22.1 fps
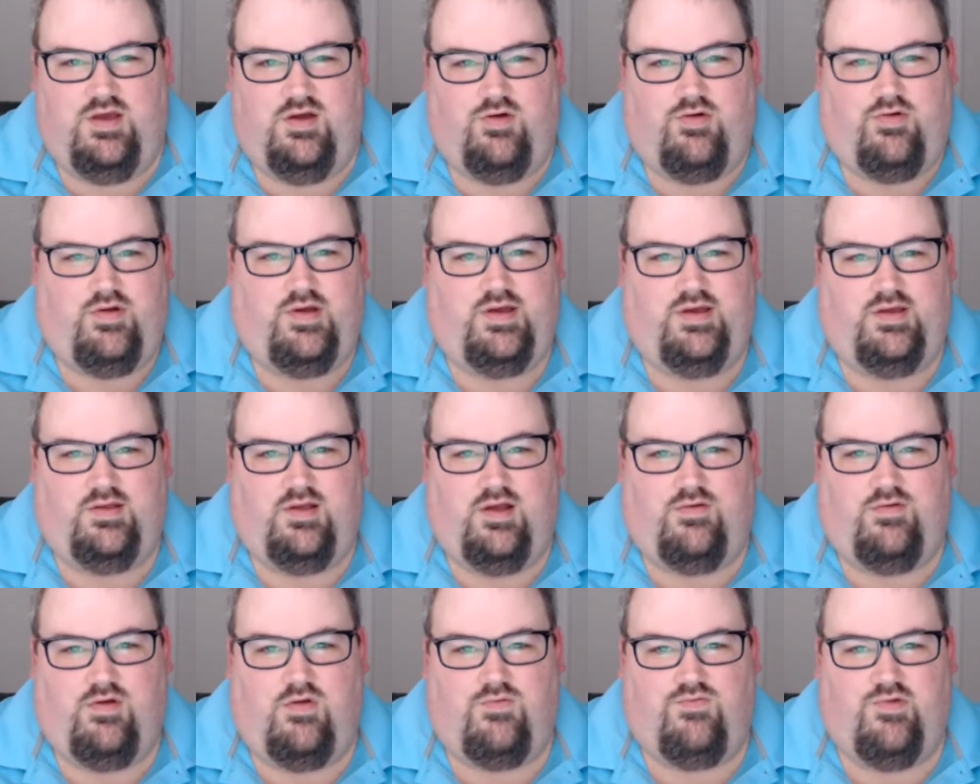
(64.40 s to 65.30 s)
or a,
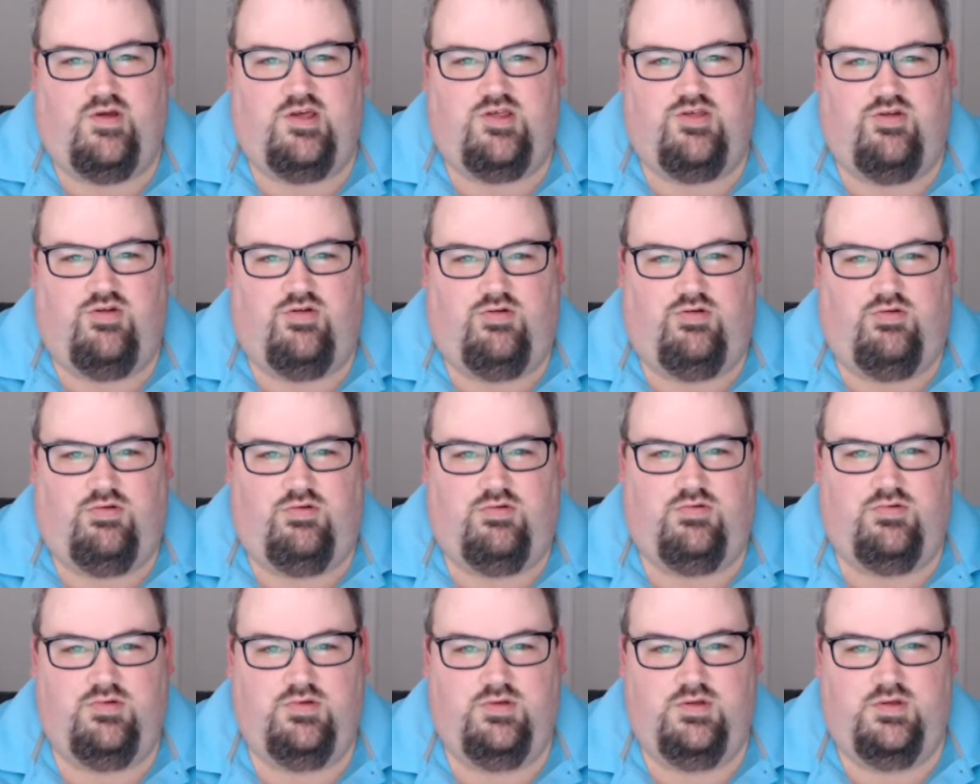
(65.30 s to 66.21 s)
a
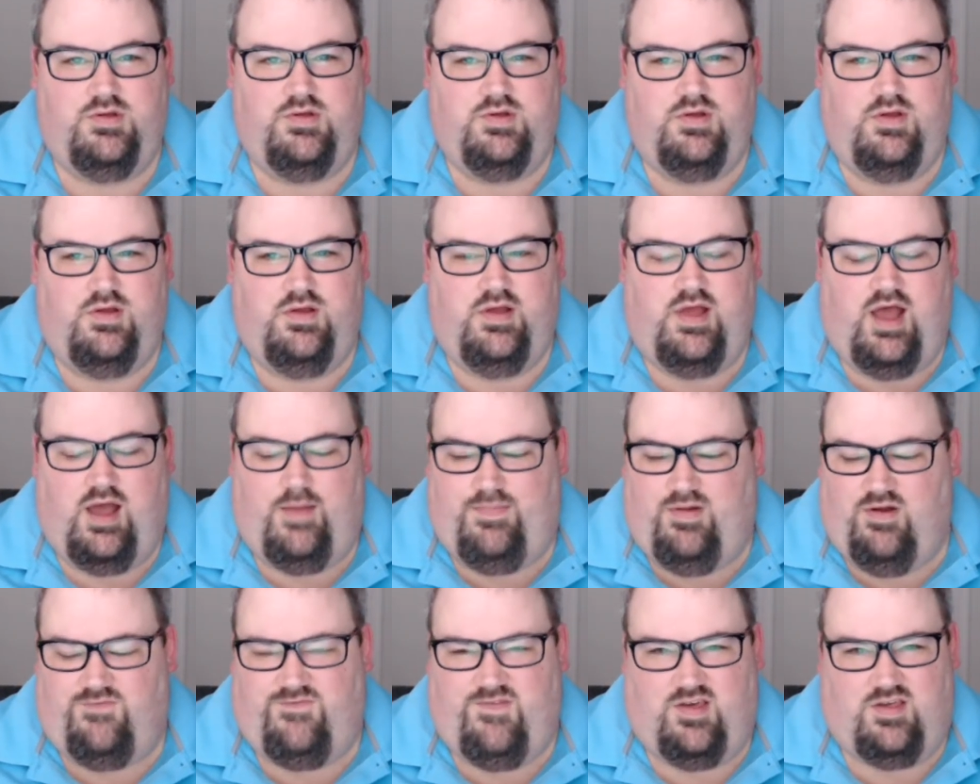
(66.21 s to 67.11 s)
regional uh,
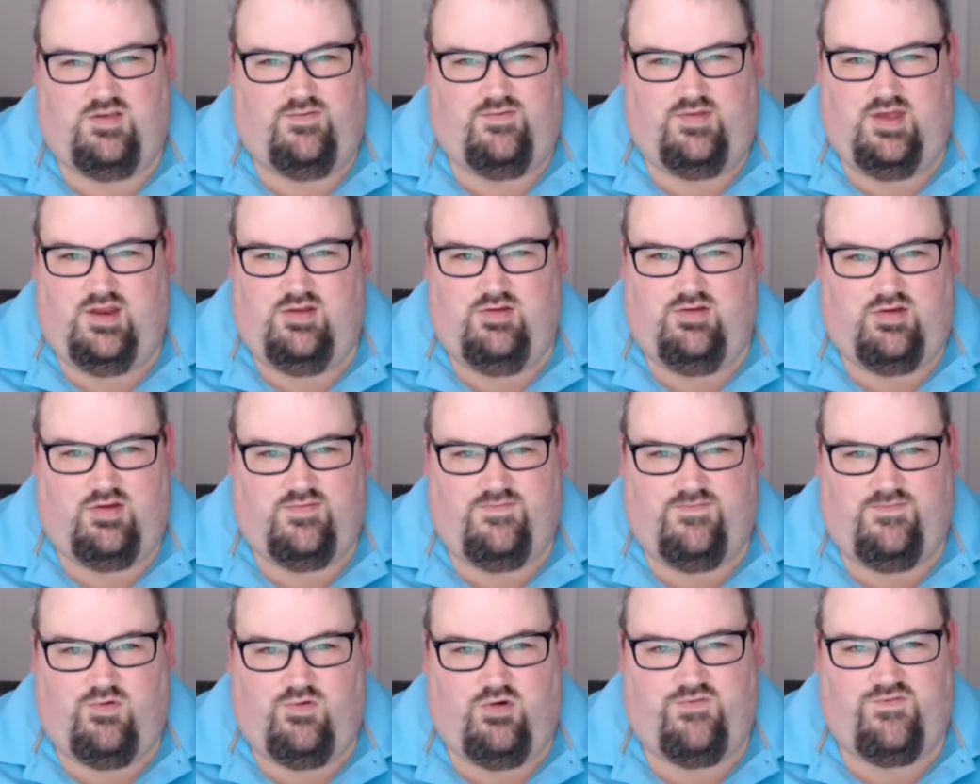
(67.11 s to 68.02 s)
beer festival. They do like
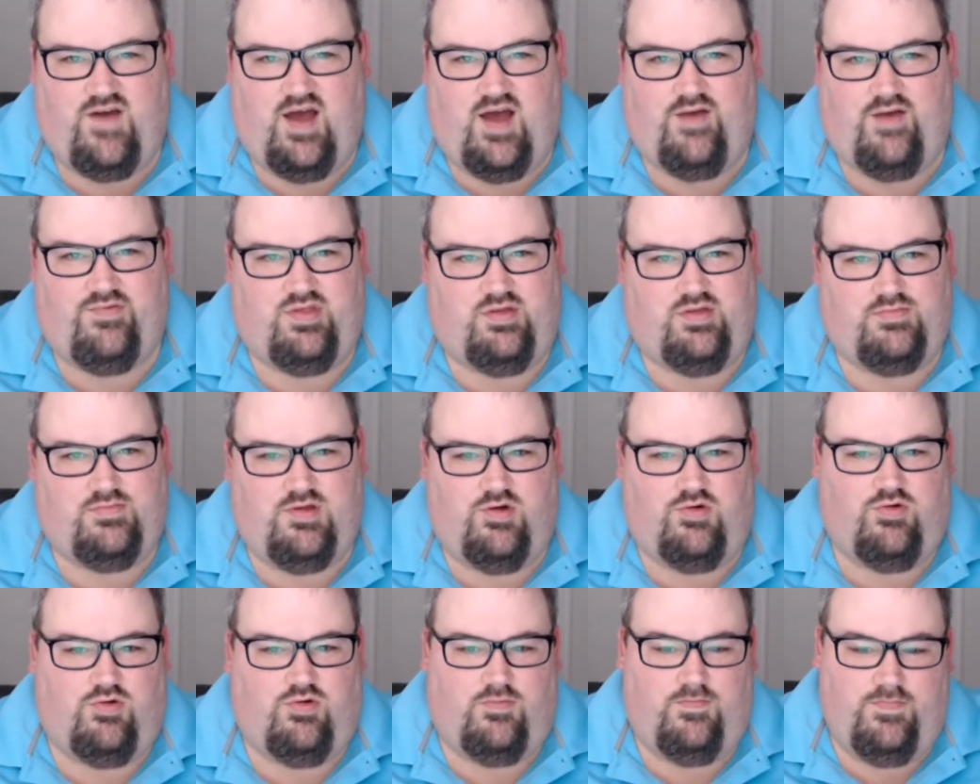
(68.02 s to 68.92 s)
four or five of them
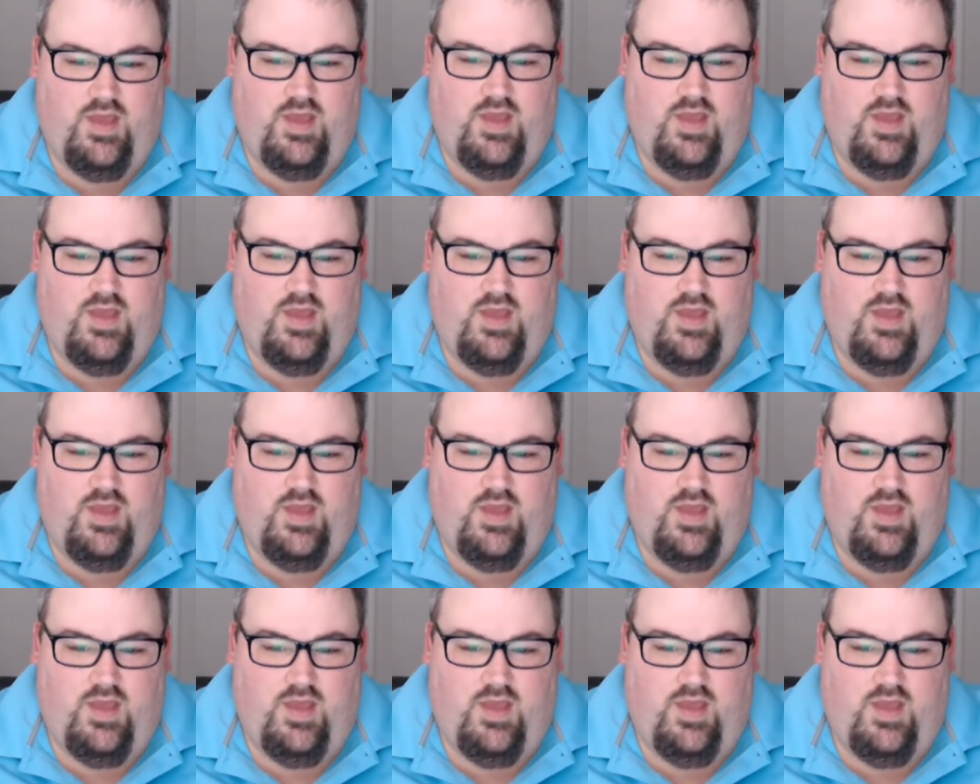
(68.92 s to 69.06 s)
total.